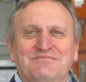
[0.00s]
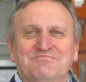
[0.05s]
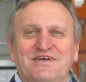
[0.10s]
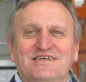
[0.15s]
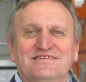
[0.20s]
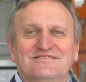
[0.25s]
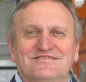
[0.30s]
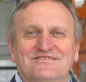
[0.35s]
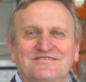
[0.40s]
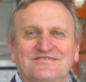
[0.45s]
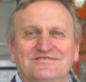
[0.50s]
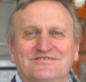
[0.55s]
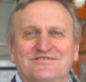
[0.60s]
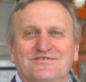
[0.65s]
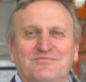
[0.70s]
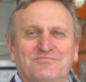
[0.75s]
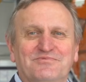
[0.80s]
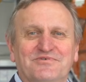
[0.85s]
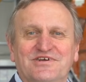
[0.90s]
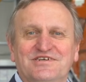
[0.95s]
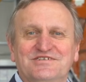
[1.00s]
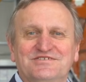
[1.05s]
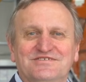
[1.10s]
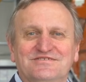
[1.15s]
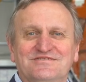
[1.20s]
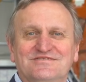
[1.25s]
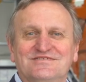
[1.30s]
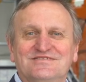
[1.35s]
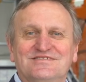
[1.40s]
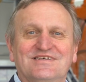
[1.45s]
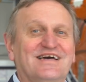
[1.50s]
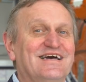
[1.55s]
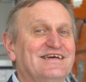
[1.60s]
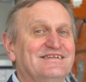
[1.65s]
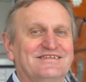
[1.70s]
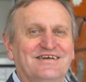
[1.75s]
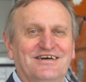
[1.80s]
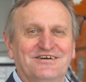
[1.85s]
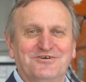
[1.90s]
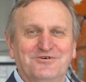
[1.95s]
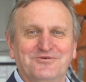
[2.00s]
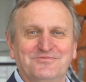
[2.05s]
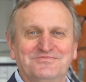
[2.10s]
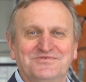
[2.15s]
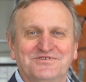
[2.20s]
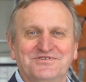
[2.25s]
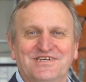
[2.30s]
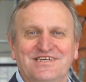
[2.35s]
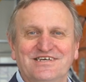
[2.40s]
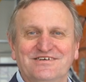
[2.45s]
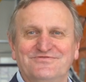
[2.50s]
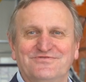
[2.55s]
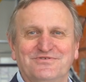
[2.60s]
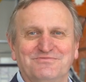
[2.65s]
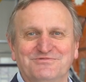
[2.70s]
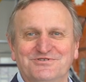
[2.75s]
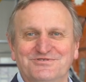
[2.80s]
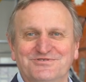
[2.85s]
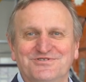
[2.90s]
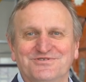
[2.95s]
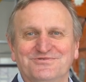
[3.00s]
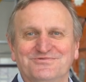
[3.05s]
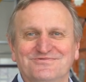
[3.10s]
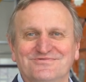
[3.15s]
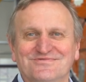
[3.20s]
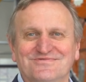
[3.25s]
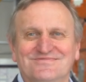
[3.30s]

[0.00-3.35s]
and maintenance operations and I hope to hear from you soon.